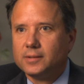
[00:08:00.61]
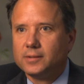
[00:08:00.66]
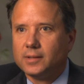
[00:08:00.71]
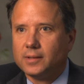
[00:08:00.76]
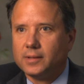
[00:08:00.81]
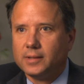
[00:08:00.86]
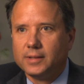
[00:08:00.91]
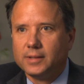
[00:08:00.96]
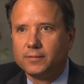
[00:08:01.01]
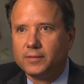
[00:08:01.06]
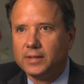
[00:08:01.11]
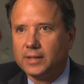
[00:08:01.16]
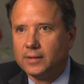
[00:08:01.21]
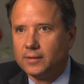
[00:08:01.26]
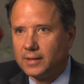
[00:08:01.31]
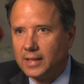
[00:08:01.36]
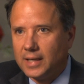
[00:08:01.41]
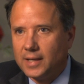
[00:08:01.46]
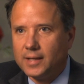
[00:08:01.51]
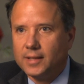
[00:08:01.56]
to live
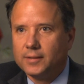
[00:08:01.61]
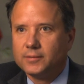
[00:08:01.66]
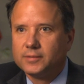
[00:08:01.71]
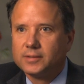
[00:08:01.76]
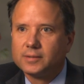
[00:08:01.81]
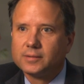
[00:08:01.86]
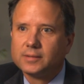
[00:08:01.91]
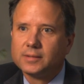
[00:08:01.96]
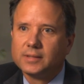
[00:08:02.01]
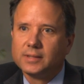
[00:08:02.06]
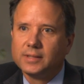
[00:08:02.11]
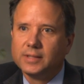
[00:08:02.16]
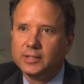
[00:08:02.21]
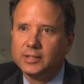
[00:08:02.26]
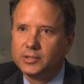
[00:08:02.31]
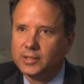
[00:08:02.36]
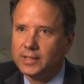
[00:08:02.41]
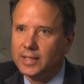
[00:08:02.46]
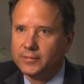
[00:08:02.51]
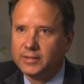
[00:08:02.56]
their lives
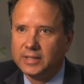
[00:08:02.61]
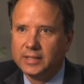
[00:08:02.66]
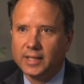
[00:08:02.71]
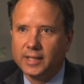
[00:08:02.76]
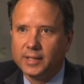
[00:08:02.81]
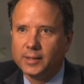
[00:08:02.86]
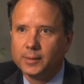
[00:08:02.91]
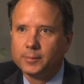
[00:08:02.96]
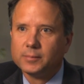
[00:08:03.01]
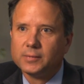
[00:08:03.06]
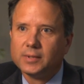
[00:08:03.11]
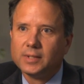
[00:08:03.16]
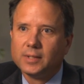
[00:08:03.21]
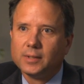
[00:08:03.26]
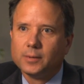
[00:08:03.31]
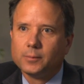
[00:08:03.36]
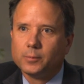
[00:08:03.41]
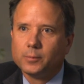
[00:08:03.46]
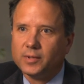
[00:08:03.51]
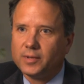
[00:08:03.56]
each and every day
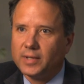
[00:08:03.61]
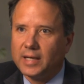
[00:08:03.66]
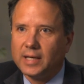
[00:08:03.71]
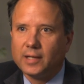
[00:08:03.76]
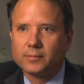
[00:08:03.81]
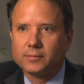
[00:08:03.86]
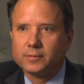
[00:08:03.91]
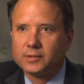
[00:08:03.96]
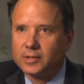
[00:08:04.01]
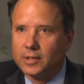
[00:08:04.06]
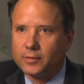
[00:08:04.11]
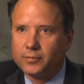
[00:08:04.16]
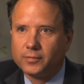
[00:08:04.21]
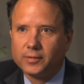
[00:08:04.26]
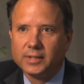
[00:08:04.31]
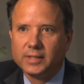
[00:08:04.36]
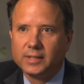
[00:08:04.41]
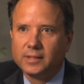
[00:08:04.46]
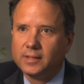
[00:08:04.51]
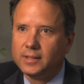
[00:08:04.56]
without
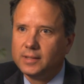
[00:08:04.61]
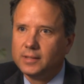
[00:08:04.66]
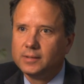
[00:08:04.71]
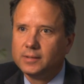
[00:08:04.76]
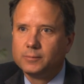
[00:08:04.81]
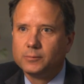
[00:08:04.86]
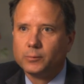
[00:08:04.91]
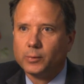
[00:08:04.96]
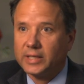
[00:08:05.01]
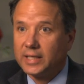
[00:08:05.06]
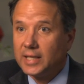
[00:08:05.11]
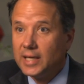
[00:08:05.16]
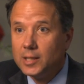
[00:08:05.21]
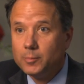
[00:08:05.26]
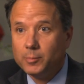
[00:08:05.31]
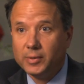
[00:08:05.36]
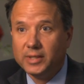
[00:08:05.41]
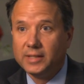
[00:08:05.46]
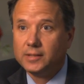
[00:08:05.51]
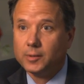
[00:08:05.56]
suffering what
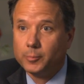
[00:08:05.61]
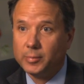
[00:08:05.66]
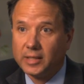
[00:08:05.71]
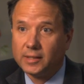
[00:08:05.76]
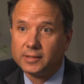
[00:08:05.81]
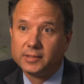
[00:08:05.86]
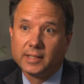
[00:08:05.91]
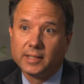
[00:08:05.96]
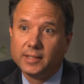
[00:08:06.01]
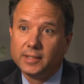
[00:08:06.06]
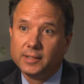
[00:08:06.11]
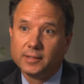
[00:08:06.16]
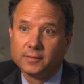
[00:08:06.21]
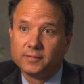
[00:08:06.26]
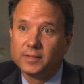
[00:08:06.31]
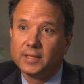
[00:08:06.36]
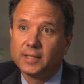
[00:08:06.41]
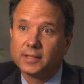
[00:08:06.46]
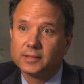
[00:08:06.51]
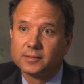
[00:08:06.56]
can be debilitating
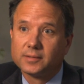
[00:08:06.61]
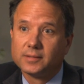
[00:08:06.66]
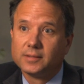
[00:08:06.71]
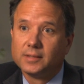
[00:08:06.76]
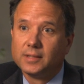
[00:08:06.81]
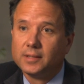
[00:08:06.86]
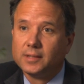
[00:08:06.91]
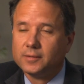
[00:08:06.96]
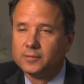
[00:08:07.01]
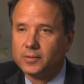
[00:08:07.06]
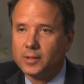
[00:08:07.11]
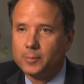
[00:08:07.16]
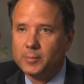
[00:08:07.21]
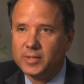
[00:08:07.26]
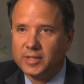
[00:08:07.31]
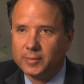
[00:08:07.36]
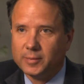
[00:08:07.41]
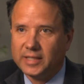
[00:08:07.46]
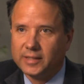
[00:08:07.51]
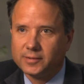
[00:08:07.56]
effects from
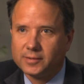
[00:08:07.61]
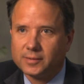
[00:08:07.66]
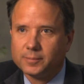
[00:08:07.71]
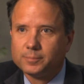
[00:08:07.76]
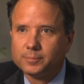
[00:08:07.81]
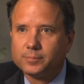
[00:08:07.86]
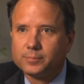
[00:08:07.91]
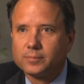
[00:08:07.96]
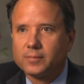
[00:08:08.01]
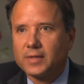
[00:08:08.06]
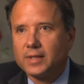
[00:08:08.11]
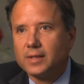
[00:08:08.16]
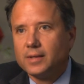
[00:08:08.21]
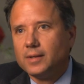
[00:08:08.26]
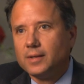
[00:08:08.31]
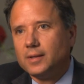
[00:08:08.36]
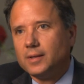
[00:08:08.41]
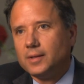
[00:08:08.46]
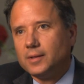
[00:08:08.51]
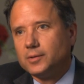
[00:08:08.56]
MS.
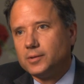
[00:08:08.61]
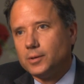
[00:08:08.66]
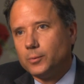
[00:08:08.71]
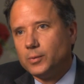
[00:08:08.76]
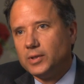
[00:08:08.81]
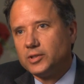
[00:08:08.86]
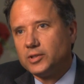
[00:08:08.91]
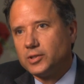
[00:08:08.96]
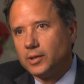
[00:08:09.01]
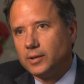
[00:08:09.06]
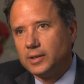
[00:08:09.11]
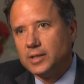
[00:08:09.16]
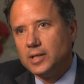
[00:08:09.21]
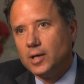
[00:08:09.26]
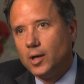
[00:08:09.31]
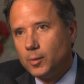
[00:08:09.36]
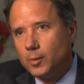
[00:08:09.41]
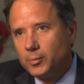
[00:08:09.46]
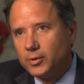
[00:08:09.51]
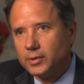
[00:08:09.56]
So we're certainly
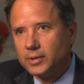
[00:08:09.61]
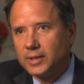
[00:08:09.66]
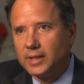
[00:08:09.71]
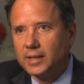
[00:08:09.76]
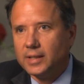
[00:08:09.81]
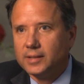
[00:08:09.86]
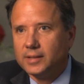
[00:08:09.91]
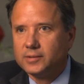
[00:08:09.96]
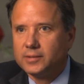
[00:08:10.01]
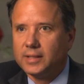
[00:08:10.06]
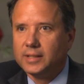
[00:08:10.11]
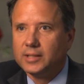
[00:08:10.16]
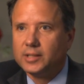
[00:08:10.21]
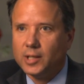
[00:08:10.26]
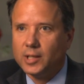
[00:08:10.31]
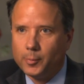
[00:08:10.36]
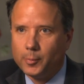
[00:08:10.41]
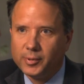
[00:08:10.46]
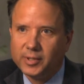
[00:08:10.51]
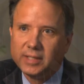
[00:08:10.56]
humbled as a
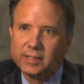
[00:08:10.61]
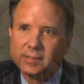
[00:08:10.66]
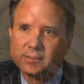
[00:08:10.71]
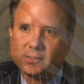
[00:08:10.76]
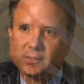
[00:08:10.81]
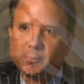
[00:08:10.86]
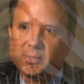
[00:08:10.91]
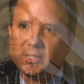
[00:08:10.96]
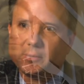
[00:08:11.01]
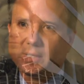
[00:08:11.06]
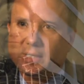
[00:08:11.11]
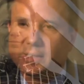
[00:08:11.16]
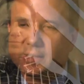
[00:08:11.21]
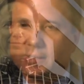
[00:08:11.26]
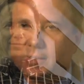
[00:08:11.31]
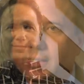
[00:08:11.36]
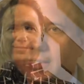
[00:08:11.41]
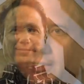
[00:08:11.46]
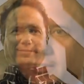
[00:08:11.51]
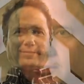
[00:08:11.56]
company to be
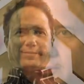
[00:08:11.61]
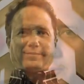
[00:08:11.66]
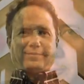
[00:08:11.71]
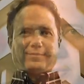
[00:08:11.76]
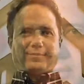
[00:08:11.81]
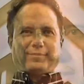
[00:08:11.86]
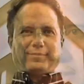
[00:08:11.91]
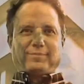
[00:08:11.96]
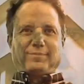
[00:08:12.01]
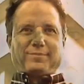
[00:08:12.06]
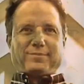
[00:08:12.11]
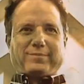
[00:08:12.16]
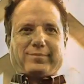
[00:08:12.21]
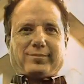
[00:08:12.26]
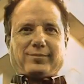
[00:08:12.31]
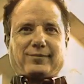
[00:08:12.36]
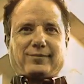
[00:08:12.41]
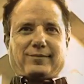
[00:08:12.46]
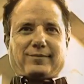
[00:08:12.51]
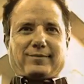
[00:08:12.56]
recognized, but let's
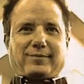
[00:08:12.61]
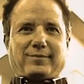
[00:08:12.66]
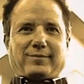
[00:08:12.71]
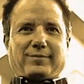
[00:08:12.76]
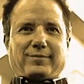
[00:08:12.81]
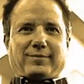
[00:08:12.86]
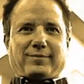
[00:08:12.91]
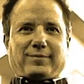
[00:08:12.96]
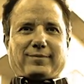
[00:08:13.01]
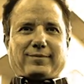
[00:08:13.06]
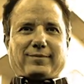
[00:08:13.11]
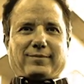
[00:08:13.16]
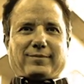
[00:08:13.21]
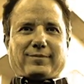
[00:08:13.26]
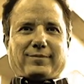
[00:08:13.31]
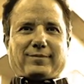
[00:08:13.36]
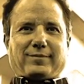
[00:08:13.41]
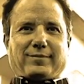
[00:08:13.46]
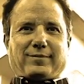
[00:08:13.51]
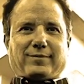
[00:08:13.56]
remember that we're
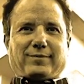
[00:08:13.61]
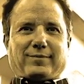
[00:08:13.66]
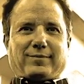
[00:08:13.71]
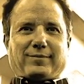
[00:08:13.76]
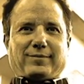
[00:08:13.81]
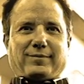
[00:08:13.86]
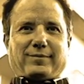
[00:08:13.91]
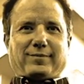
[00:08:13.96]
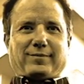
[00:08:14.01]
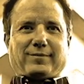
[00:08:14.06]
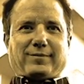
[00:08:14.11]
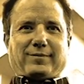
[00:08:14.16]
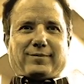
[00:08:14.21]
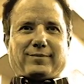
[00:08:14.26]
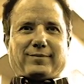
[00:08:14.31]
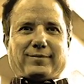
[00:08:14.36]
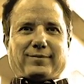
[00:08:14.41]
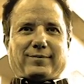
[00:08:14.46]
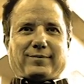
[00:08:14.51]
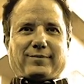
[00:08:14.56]
really here to
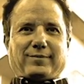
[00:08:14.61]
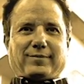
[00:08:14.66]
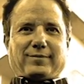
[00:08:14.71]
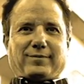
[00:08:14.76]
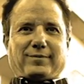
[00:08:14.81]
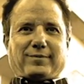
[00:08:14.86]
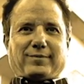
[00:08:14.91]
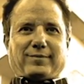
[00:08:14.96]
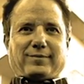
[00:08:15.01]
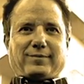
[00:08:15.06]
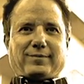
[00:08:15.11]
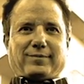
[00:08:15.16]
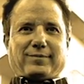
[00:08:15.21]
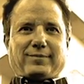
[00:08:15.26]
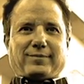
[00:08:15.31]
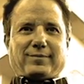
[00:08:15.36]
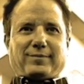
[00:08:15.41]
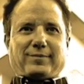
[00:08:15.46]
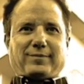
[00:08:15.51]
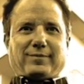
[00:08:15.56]
serve those who
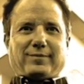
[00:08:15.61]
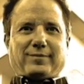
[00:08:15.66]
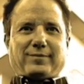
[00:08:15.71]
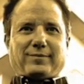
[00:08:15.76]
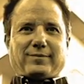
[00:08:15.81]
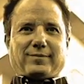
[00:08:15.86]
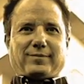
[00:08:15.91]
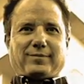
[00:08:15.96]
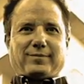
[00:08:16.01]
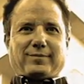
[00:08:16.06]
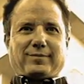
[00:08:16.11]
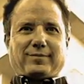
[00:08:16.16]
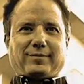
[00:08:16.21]
have MS.